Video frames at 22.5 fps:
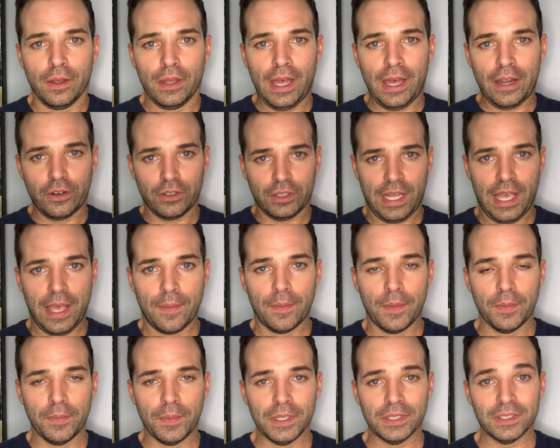
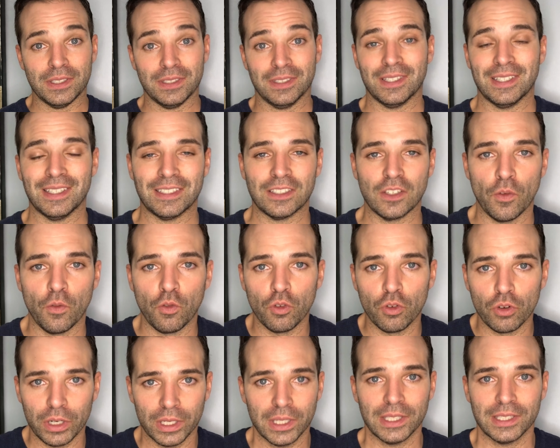entertainment business. It's a
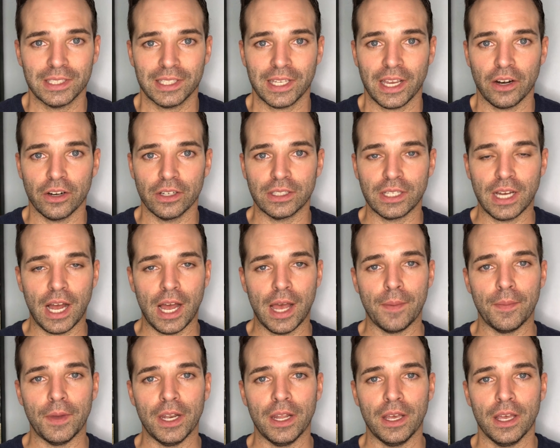really scary
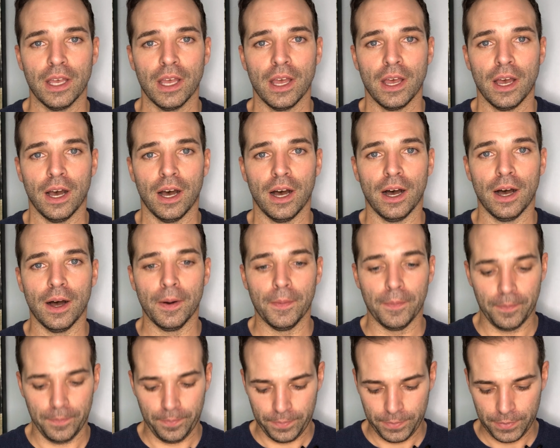time in it.
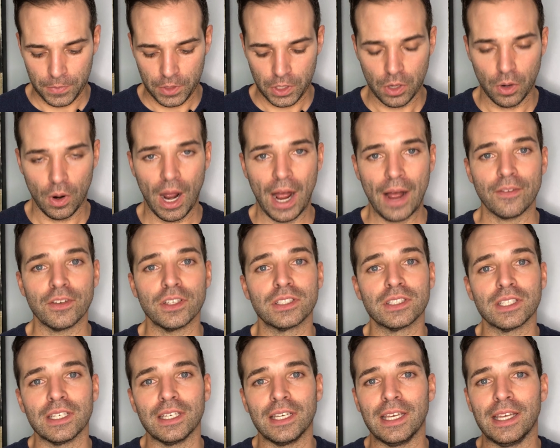
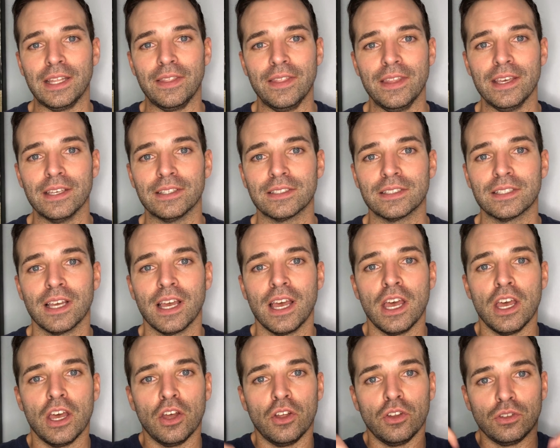Obviously in this
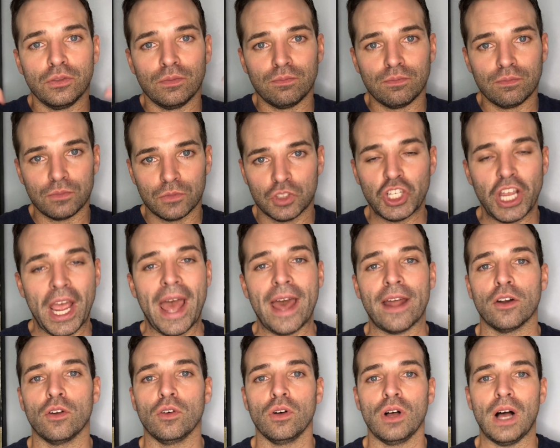
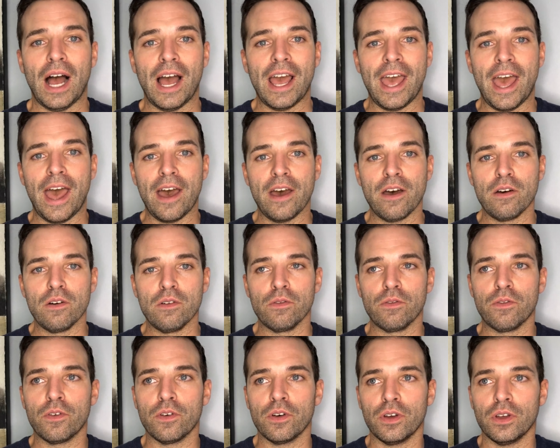channel I
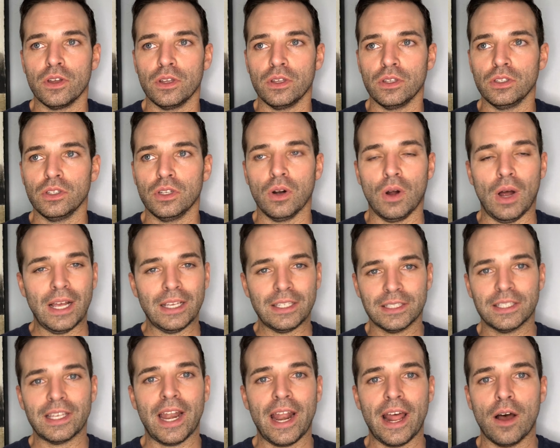have I
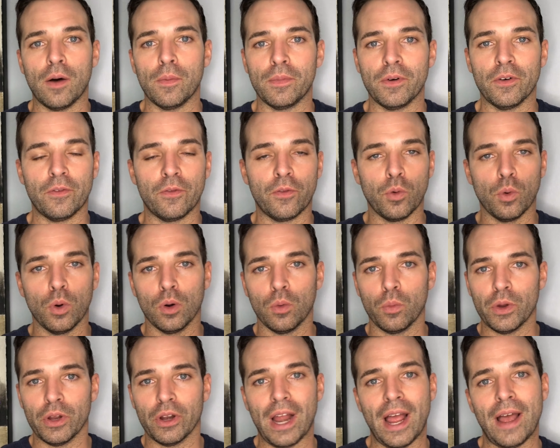set out before
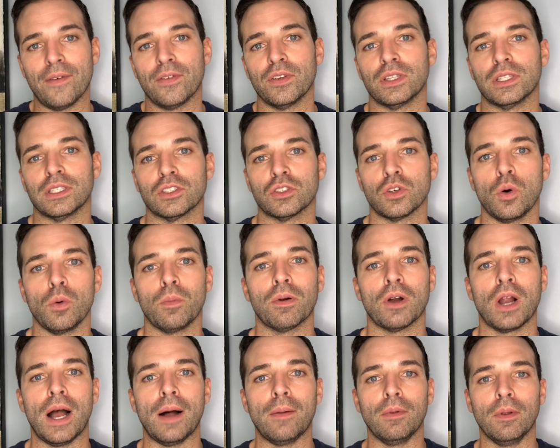we were having this whole
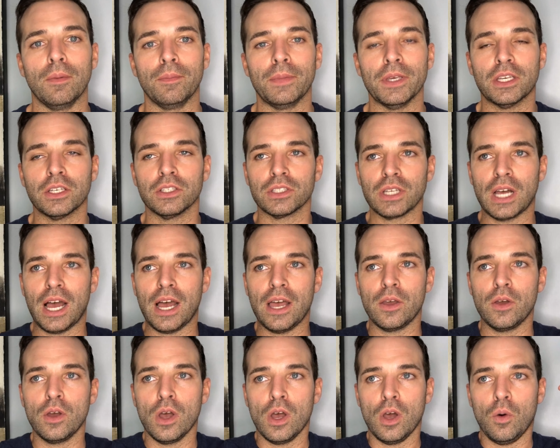problem because
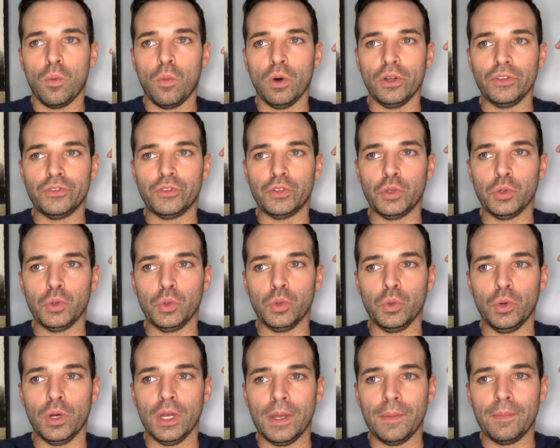I want
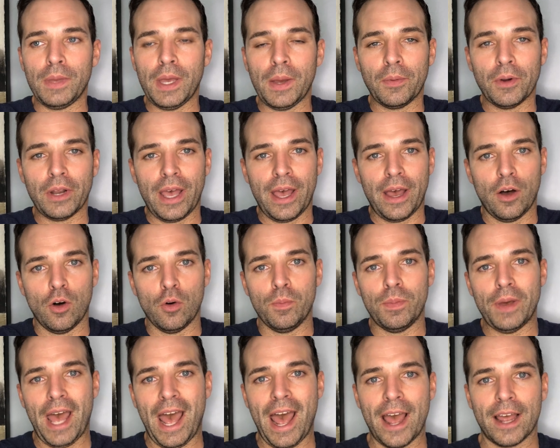to be able to
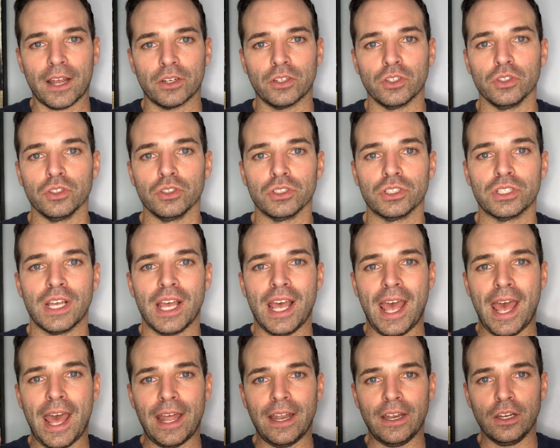help actors
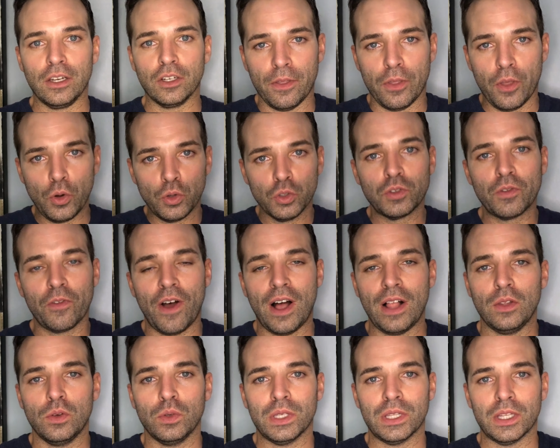and those
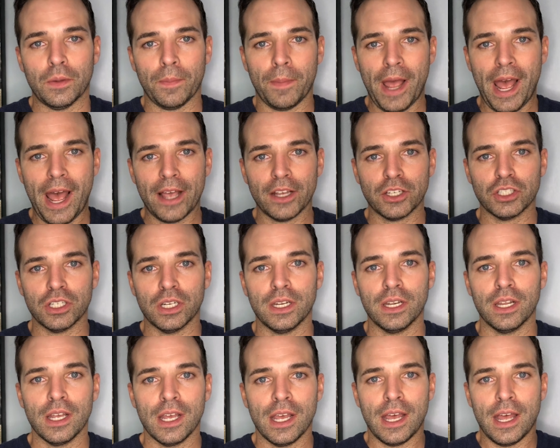following their passion